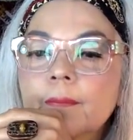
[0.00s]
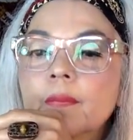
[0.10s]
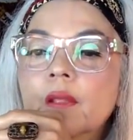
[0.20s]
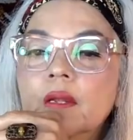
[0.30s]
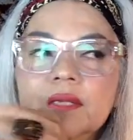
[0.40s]

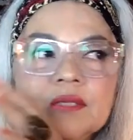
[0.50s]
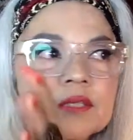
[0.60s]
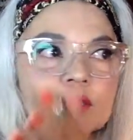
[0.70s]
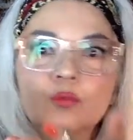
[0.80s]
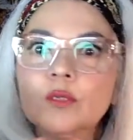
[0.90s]
Unless
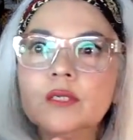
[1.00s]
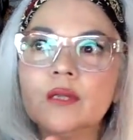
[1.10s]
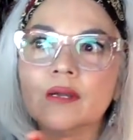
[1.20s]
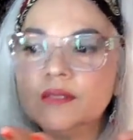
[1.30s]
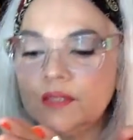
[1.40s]
it's a really
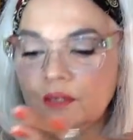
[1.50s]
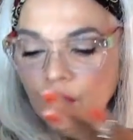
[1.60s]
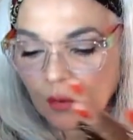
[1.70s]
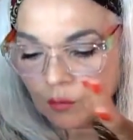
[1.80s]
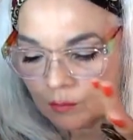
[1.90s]
nice, you
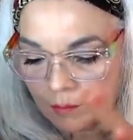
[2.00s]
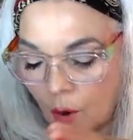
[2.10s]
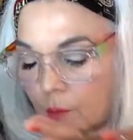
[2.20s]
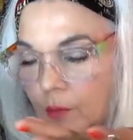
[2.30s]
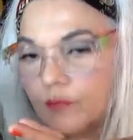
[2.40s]
know,
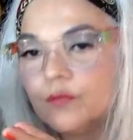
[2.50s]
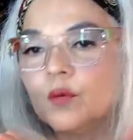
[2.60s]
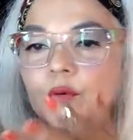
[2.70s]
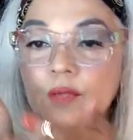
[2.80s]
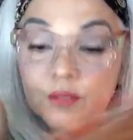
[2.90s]
marble
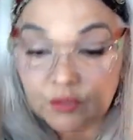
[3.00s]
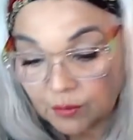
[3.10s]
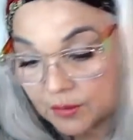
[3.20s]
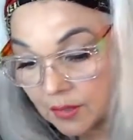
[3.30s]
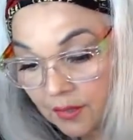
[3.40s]
floor that looks
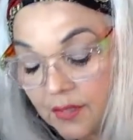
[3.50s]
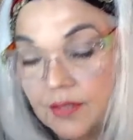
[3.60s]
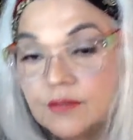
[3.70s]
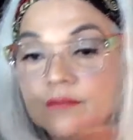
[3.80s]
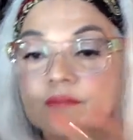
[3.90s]
really clean
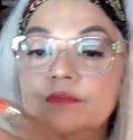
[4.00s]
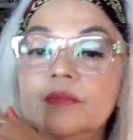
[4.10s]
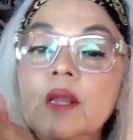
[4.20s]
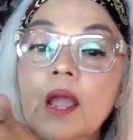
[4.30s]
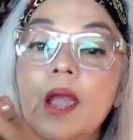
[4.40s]
and
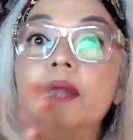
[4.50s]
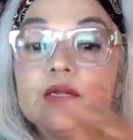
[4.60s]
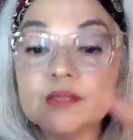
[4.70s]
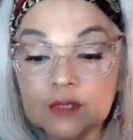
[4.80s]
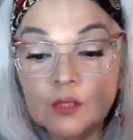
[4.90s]
and it
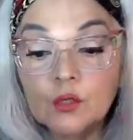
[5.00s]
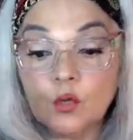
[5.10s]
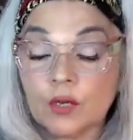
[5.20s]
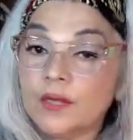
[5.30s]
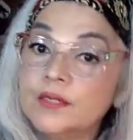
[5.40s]
doesn't
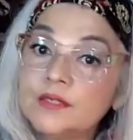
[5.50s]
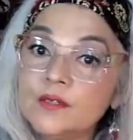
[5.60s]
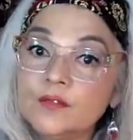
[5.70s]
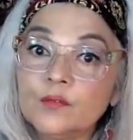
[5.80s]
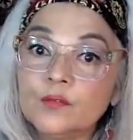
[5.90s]
look like it's on
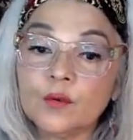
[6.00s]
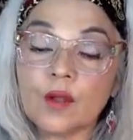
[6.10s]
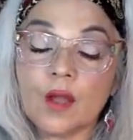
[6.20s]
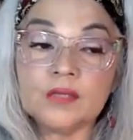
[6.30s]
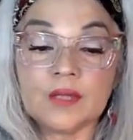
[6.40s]
the floor.
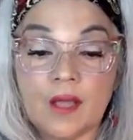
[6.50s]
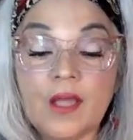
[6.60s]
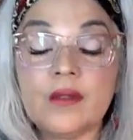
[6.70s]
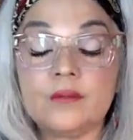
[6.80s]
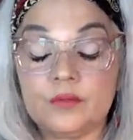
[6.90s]
I, I
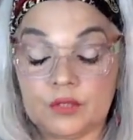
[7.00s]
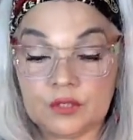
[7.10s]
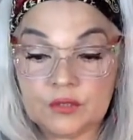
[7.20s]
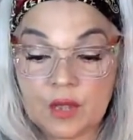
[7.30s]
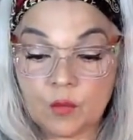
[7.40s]
had to
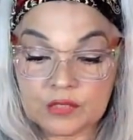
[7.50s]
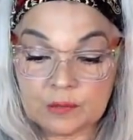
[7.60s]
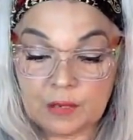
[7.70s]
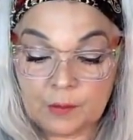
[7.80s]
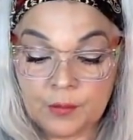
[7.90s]
do that one time,
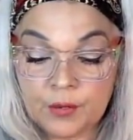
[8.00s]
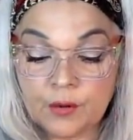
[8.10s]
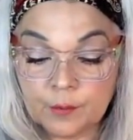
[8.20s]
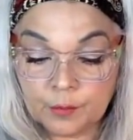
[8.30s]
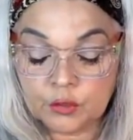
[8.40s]
but I put it on
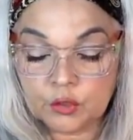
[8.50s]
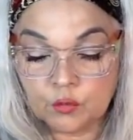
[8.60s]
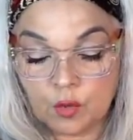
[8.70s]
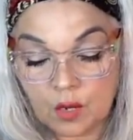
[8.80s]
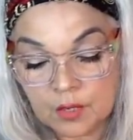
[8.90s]
a Persian
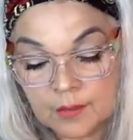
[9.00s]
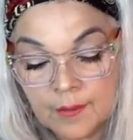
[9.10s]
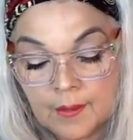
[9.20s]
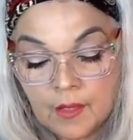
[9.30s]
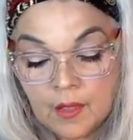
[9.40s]
rug
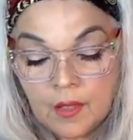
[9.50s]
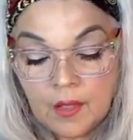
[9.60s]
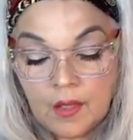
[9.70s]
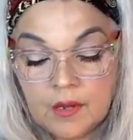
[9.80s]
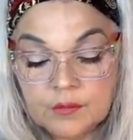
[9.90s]

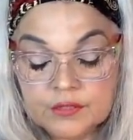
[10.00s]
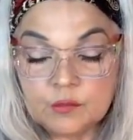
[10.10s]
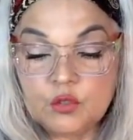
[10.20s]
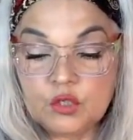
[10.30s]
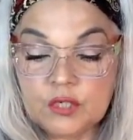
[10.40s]
and it was
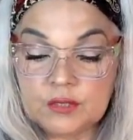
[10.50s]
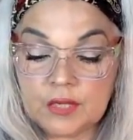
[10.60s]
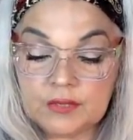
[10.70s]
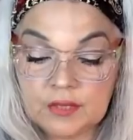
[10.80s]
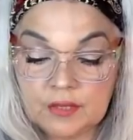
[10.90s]
some jeans I
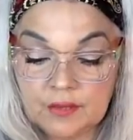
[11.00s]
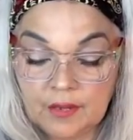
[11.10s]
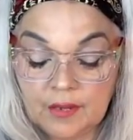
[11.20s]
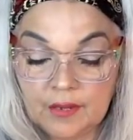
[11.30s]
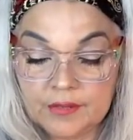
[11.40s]
did.
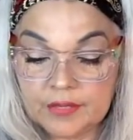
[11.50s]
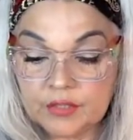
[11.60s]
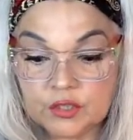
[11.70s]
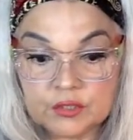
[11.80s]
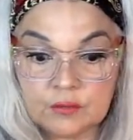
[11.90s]
And I
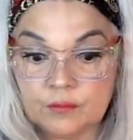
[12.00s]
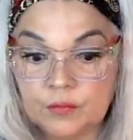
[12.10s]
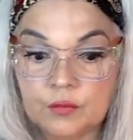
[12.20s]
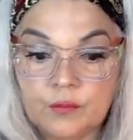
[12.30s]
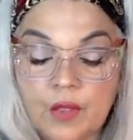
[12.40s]
just
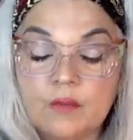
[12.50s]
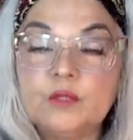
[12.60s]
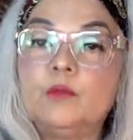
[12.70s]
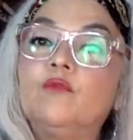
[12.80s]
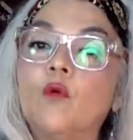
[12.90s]
it was
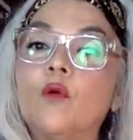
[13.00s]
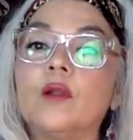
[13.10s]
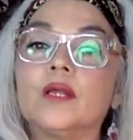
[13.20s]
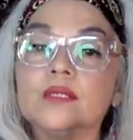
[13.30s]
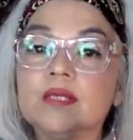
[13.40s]
before,
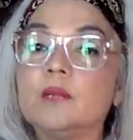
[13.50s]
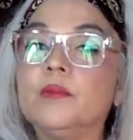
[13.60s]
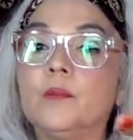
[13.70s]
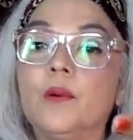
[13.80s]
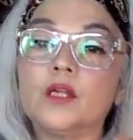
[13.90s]
like I said, I've been
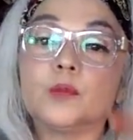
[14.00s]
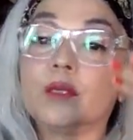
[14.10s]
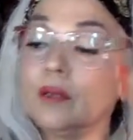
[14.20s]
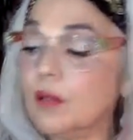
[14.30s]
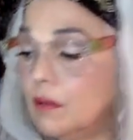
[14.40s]
on Poshmark
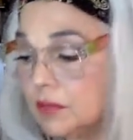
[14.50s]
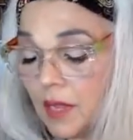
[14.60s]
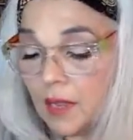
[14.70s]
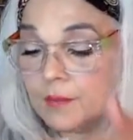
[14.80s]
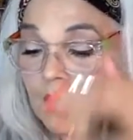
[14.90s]
a long
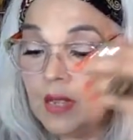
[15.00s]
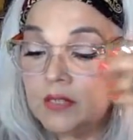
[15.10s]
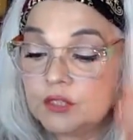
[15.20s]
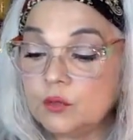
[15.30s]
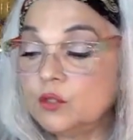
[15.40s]
time.
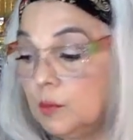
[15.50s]
So it was